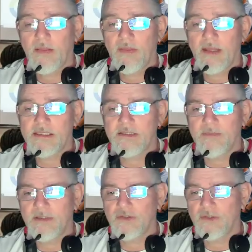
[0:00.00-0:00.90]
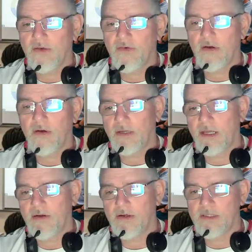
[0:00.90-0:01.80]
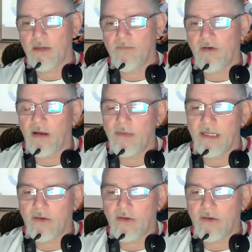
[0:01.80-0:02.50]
That's to measure the overall carrier's involvement